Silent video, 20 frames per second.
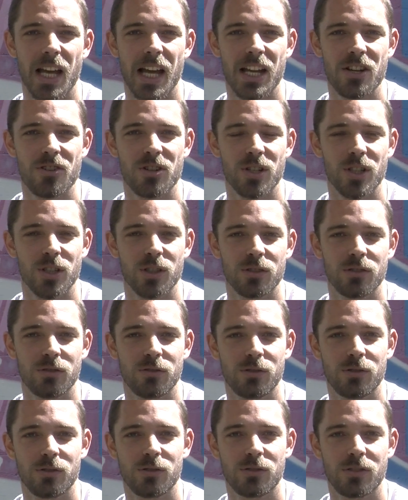Andrew,
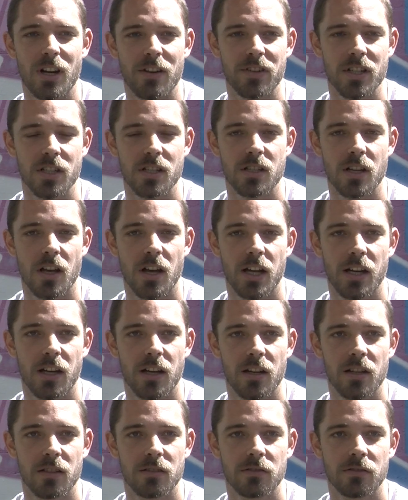graphic
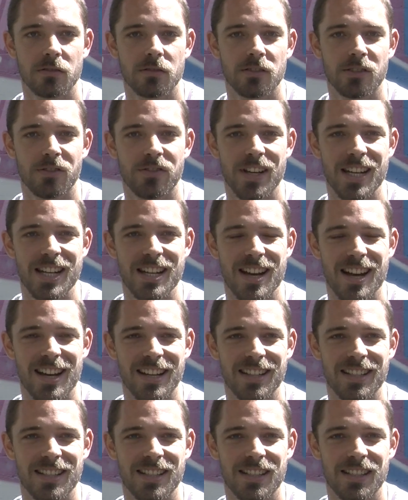designer, graffiti
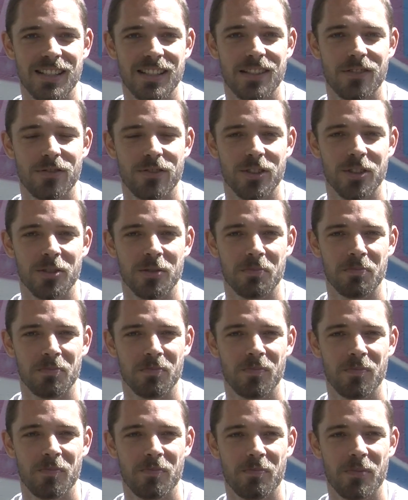artist from
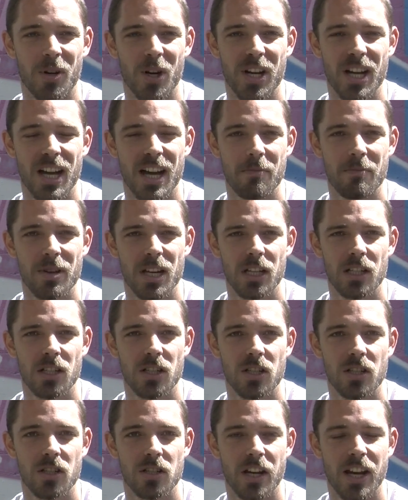Bondi
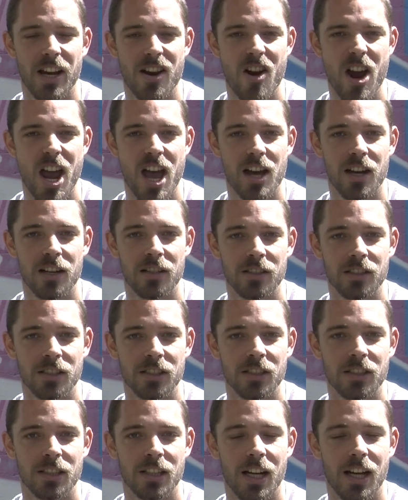Beach area,
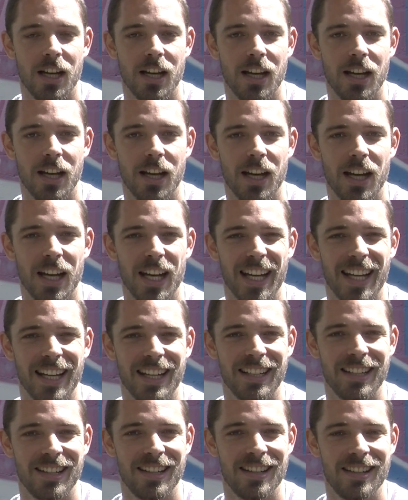
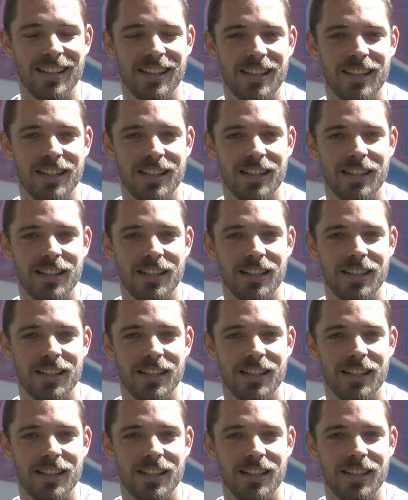and